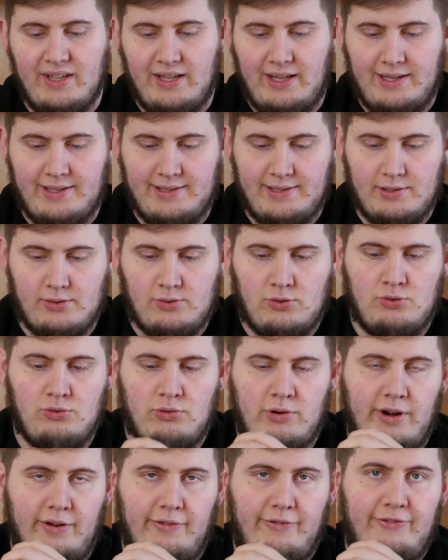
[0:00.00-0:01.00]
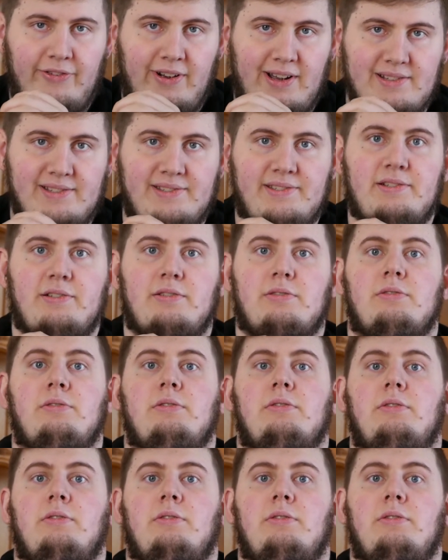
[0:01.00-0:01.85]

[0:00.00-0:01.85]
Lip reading: is growing faster